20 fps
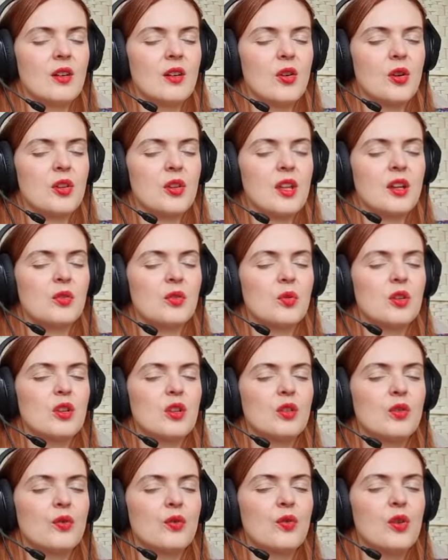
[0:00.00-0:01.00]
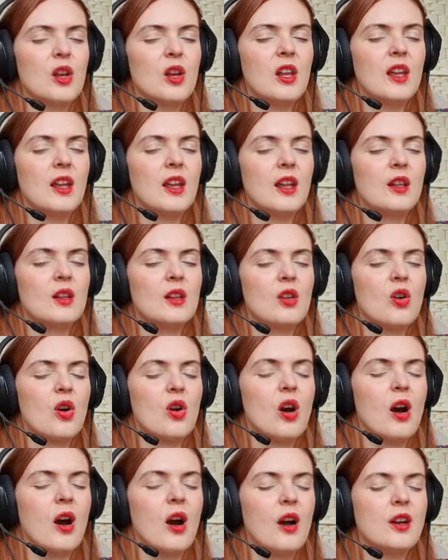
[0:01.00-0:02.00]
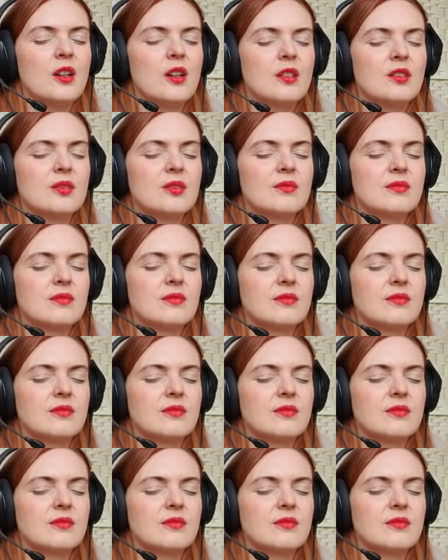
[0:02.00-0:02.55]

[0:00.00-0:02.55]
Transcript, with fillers: connect with it fully in your heart